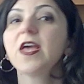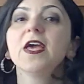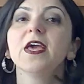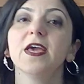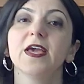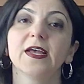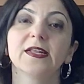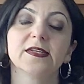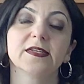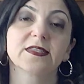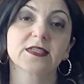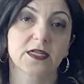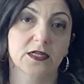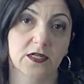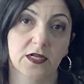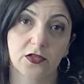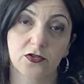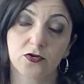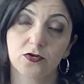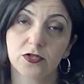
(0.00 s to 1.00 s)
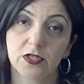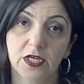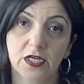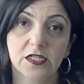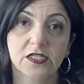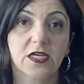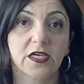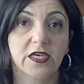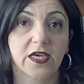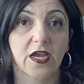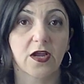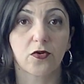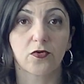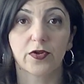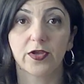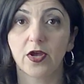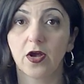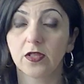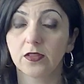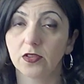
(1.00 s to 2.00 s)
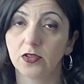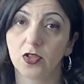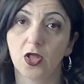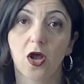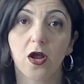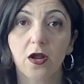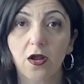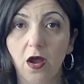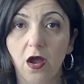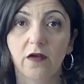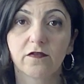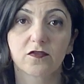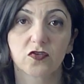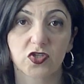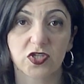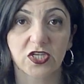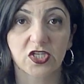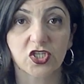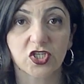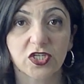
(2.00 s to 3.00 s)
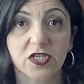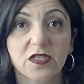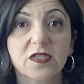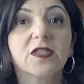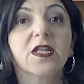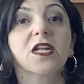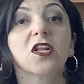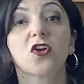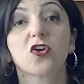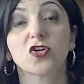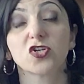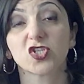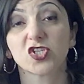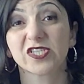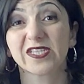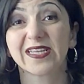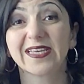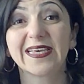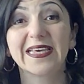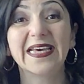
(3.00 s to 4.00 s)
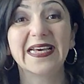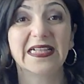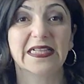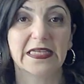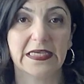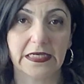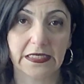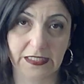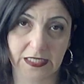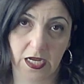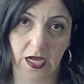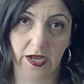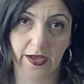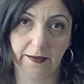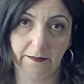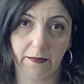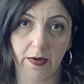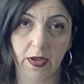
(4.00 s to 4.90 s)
and it's another thing to carry on long conversations that are just killing time.